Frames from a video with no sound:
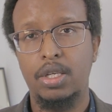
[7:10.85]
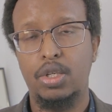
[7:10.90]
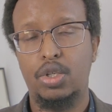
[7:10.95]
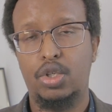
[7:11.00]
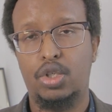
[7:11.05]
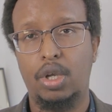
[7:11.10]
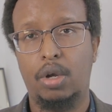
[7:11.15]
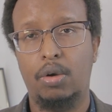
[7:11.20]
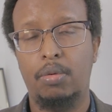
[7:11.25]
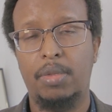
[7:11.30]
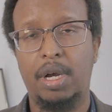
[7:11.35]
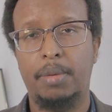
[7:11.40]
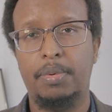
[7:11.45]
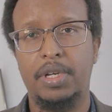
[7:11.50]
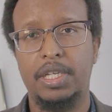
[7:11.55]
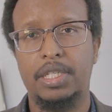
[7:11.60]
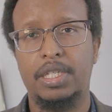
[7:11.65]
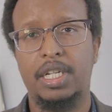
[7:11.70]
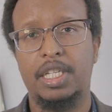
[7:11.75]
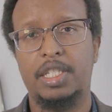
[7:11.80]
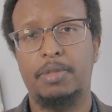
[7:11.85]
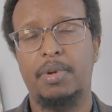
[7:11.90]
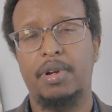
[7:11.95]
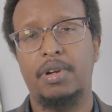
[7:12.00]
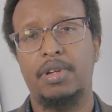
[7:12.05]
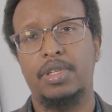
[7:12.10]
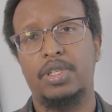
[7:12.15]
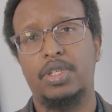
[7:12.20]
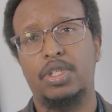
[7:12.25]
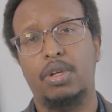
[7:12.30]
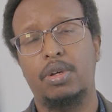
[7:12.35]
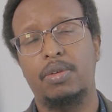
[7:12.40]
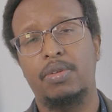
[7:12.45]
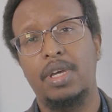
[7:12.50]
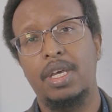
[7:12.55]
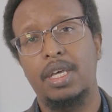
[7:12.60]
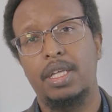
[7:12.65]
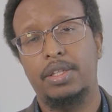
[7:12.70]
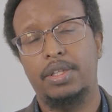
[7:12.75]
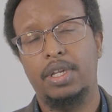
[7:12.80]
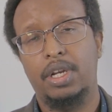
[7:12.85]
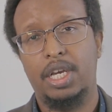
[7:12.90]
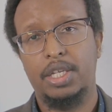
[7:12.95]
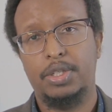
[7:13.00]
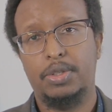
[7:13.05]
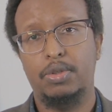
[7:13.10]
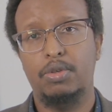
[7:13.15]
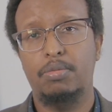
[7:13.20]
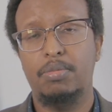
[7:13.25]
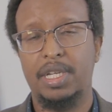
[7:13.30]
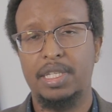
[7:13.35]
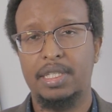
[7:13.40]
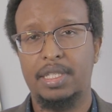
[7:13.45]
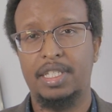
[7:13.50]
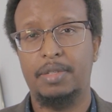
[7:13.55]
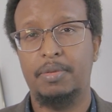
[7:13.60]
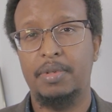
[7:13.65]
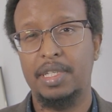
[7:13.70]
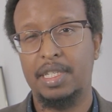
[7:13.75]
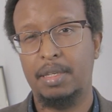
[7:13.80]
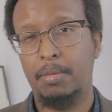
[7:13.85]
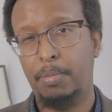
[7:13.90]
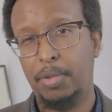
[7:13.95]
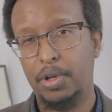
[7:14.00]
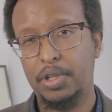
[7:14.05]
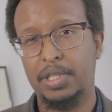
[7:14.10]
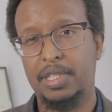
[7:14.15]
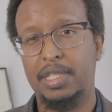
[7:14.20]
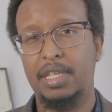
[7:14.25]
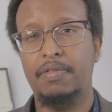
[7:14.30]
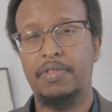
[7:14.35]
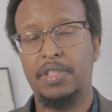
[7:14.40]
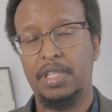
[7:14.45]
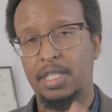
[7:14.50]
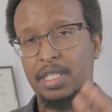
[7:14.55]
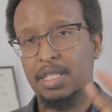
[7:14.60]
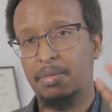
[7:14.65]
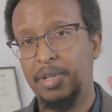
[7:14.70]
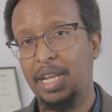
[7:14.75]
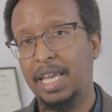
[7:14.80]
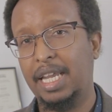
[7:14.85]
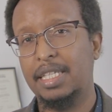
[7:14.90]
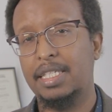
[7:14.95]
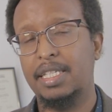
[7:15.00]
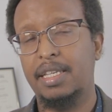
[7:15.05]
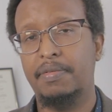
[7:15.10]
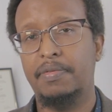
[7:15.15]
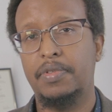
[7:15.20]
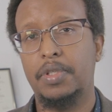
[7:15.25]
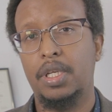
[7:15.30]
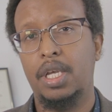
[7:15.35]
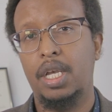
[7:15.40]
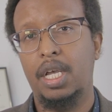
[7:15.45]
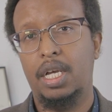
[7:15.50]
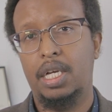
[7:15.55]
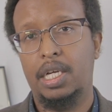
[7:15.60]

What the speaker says: So my personal experience, so the last 2 months there's been some positives and some negatives.